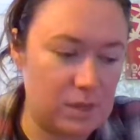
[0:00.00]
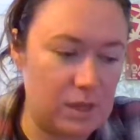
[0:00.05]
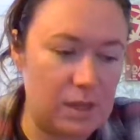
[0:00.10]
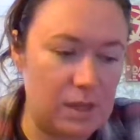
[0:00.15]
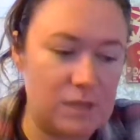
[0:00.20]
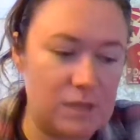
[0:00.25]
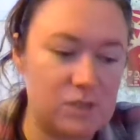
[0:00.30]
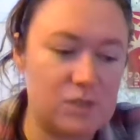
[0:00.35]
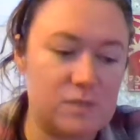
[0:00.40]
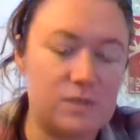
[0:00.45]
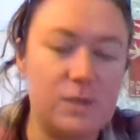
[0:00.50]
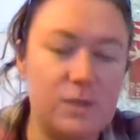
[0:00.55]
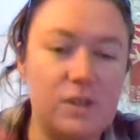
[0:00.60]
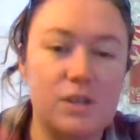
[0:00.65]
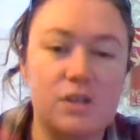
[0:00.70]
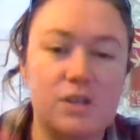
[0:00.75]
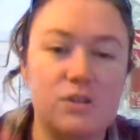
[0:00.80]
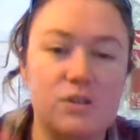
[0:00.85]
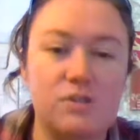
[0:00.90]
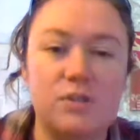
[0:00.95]
I just feel
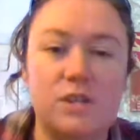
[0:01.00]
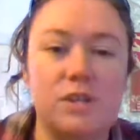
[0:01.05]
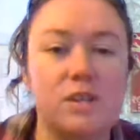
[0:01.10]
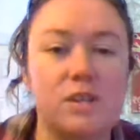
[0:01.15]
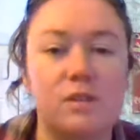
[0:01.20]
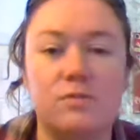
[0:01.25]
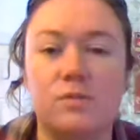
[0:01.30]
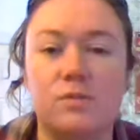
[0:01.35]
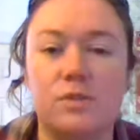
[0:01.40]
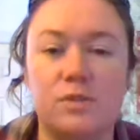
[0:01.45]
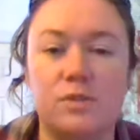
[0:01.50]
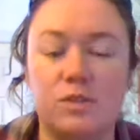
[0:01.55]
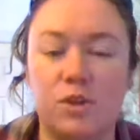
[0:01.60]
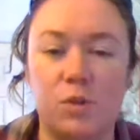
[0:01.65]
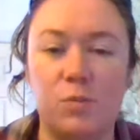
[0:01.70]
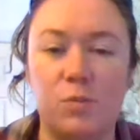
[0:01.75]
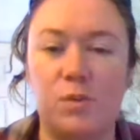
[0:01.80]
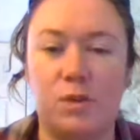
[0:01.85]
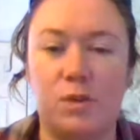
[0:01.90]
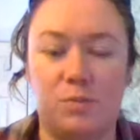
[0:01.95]
like you're dealing with
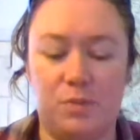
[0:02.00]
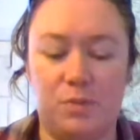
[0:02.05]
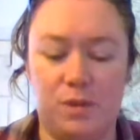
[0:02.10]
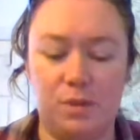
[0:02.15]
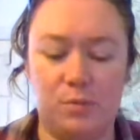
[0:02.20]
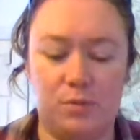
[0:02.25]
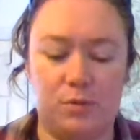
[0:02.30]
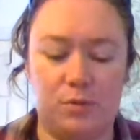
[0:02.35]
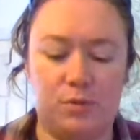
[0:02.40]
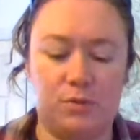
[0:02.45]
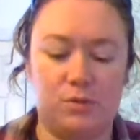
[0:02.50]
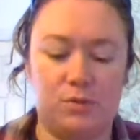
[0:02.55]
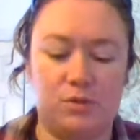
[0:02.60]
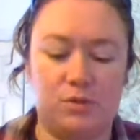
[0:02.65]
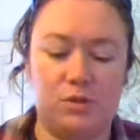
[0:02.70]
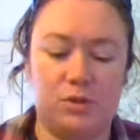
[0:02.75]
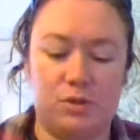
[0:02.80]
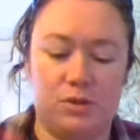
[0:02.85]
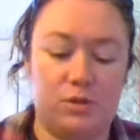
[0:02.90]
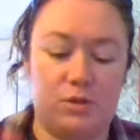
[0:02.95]
so many people who
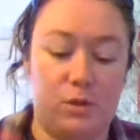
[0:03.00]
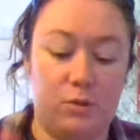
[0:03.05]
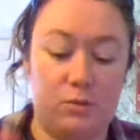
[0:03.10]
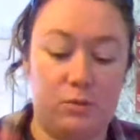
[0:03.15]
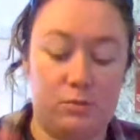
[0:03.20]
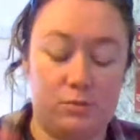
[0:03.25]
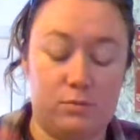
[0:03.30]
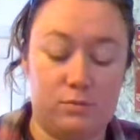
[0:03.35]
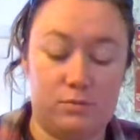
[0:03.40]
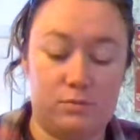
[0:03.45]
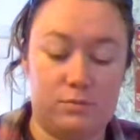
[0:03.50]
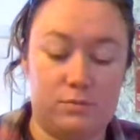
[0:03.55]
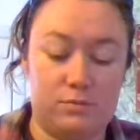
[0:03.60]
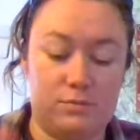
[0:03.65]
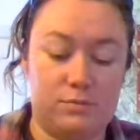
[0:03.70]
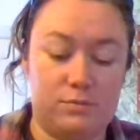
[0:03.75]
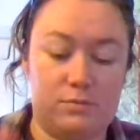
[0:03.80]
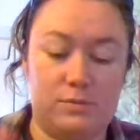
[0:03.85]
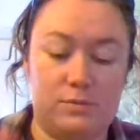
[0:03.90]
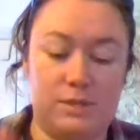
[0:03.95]
just don't
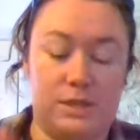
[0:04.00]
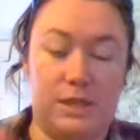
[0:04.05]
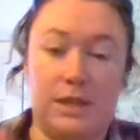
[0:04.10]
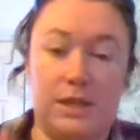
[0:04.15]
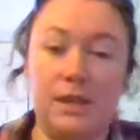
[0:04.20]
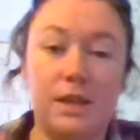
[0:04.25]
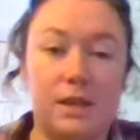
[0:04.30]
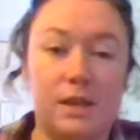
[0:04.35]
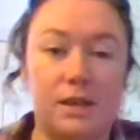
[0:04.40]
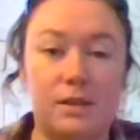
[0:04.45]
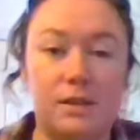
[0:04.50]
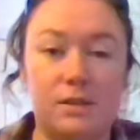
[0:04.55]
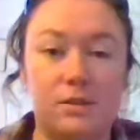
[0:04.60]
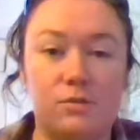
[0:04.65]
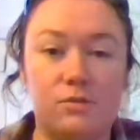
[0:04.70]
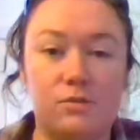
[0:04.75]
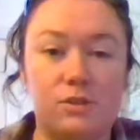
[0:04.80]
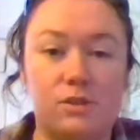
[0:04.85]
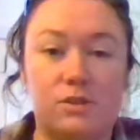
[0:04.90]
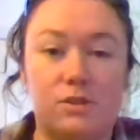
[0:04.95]
get it,
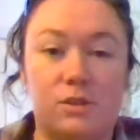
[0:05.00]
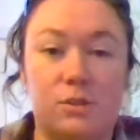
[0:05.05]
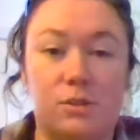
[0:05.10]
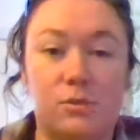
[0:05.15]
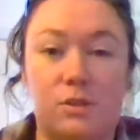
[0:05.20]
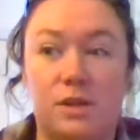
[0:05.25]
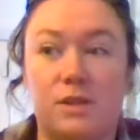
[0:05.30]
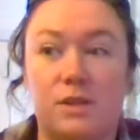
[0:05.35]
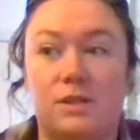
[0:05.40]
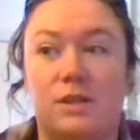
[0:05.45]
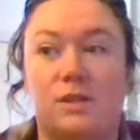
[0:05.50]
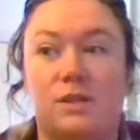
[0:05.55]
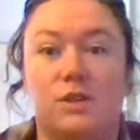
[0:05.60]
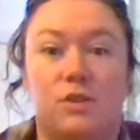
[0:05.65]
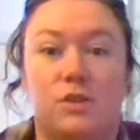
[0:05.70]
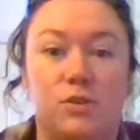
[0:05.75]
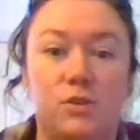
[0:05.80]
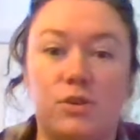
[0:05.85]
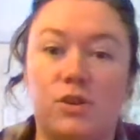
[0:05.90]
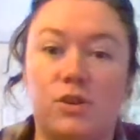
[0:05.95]
who just don't get
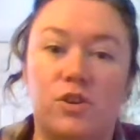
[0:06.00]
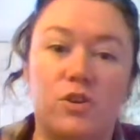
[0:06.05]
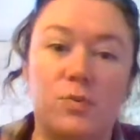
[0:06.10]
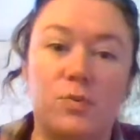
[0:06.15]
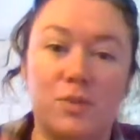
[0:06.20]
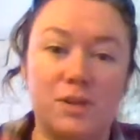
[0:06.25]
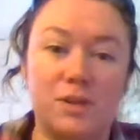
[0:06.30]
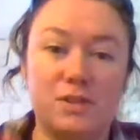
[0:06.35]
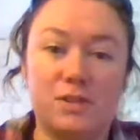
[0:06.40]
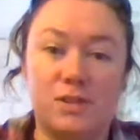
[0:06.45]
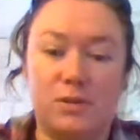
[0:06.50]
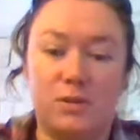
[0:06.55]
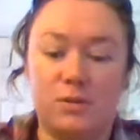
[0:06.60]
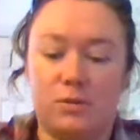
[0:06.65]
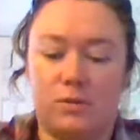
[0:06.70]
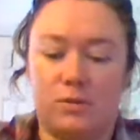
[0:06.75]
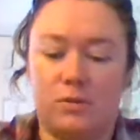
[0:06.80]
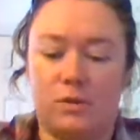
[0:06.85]
that you're human too.